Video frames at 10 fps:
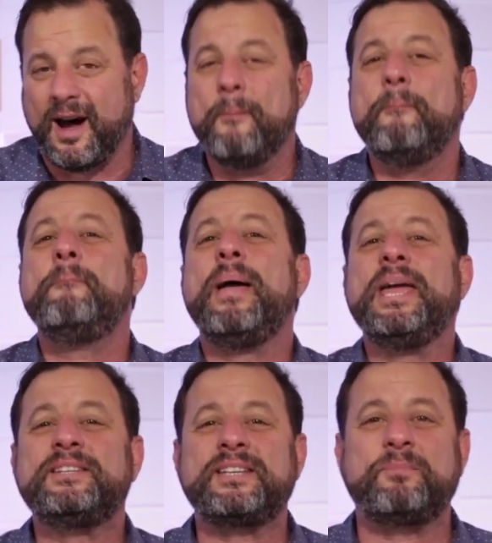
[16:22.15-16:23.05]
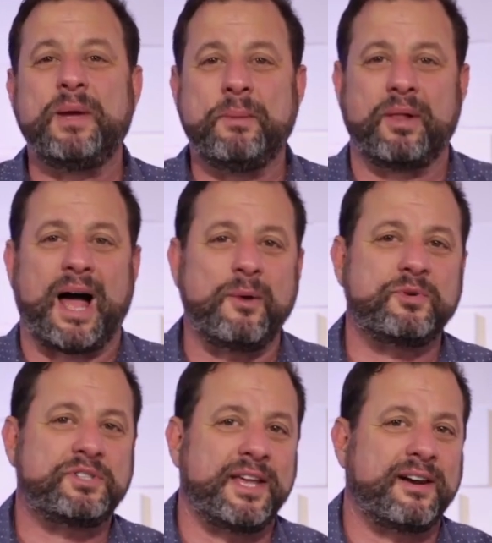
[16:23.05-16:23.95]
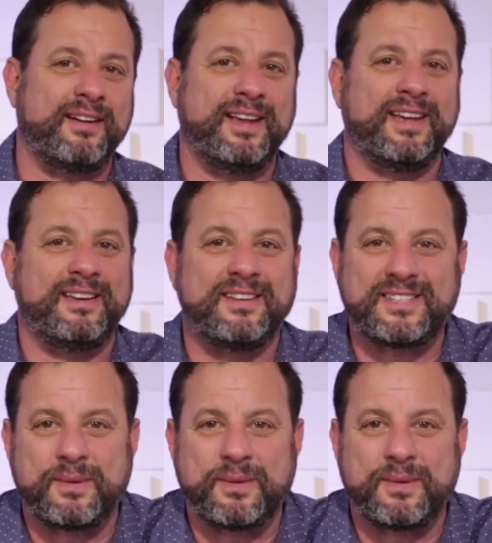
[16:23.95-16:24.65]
Amazing people. I was there in